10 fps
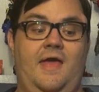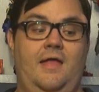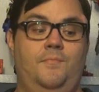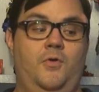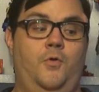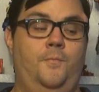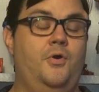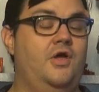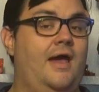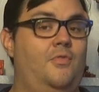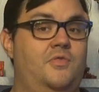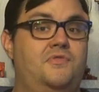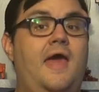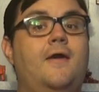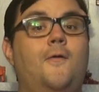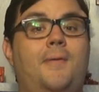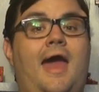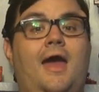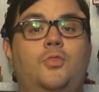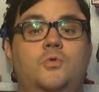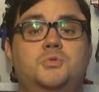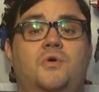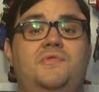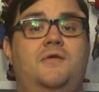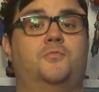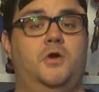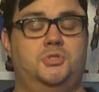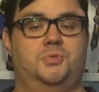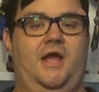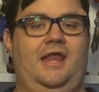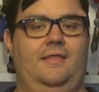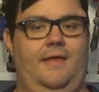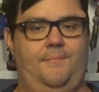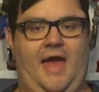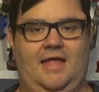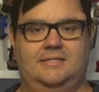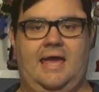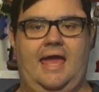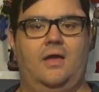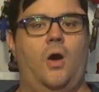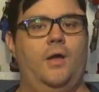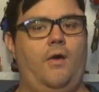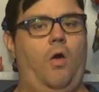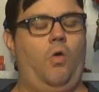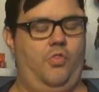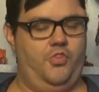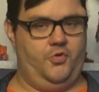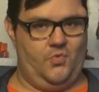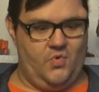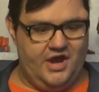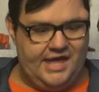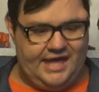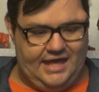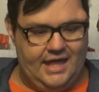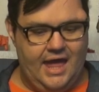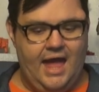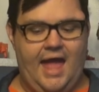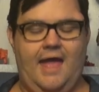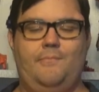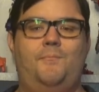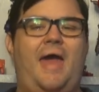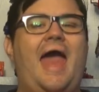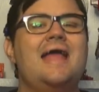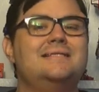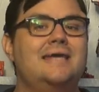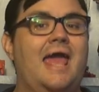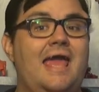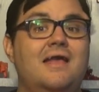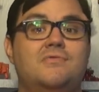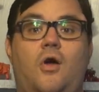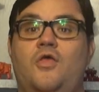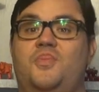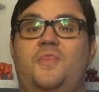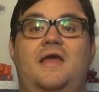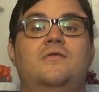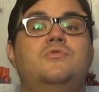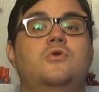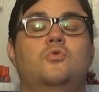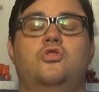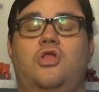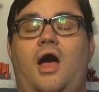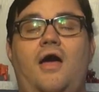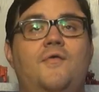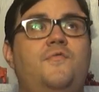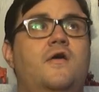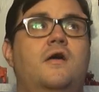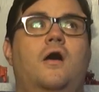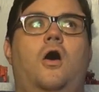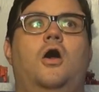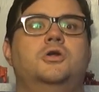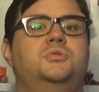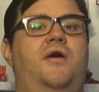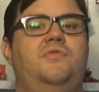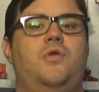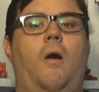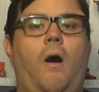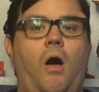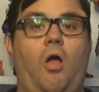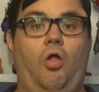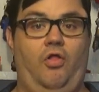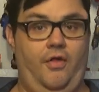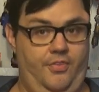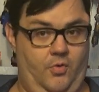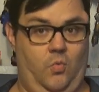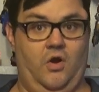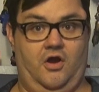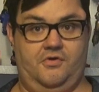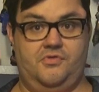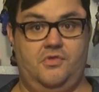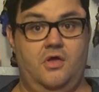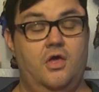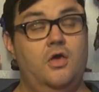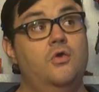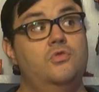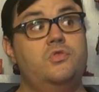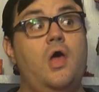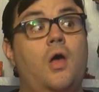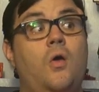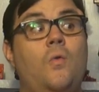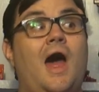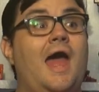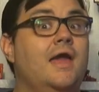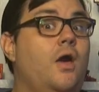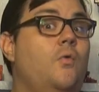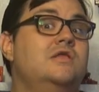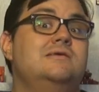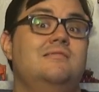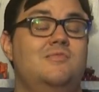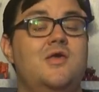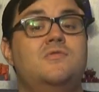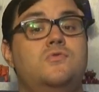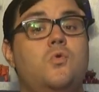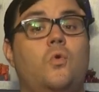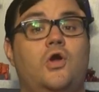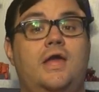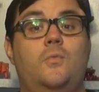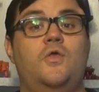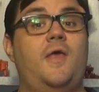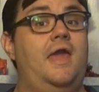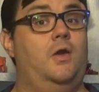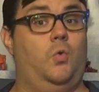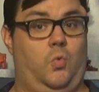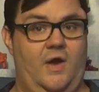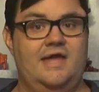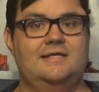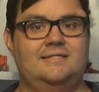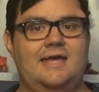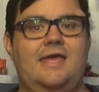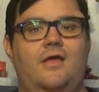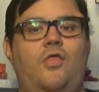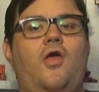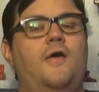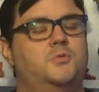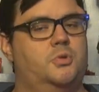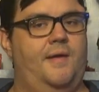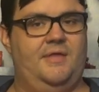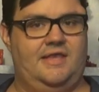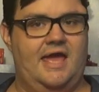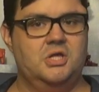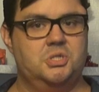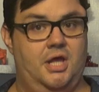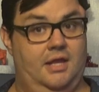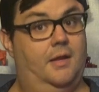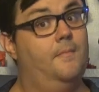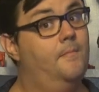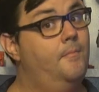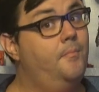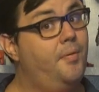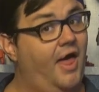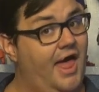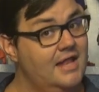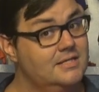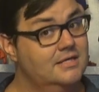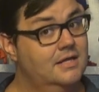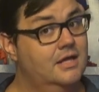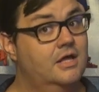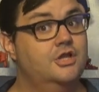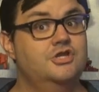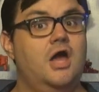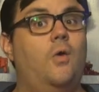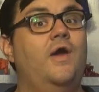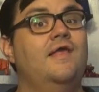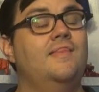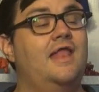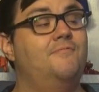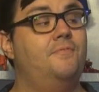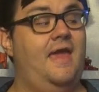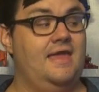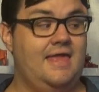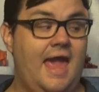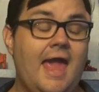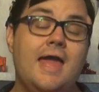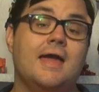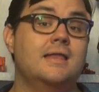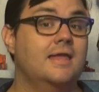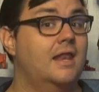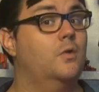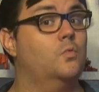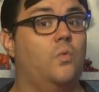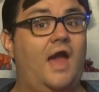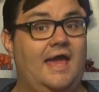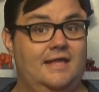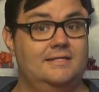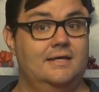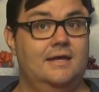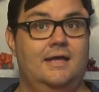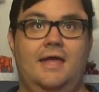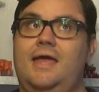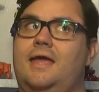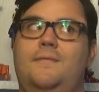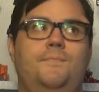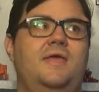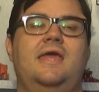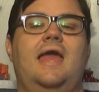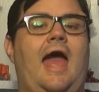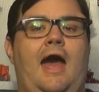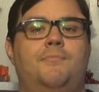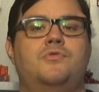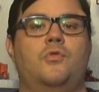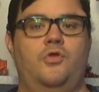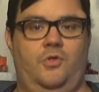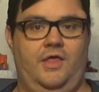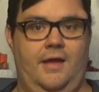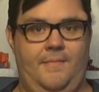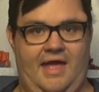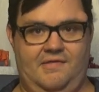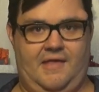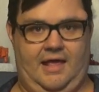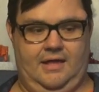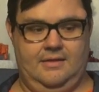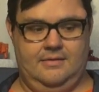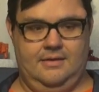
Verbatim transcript: then Boom put out The Psychopath, which was a frustratingly bad take on all three. And bad takes on things you love are just all the worse. So I go into this story with a great deal of trepidation. But knowing that if they can get it right, it can be absolutely amazing.